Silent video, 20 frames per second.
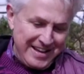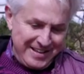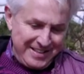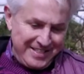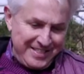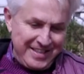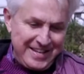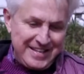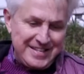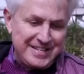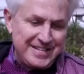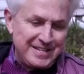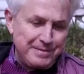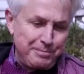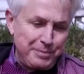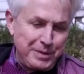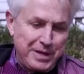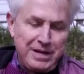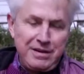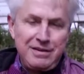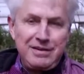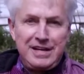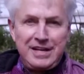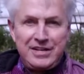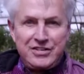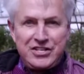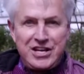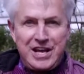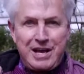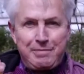This peculiar
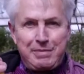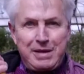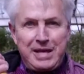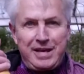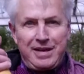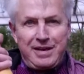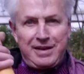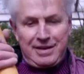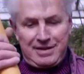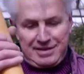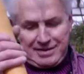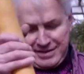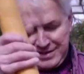chap here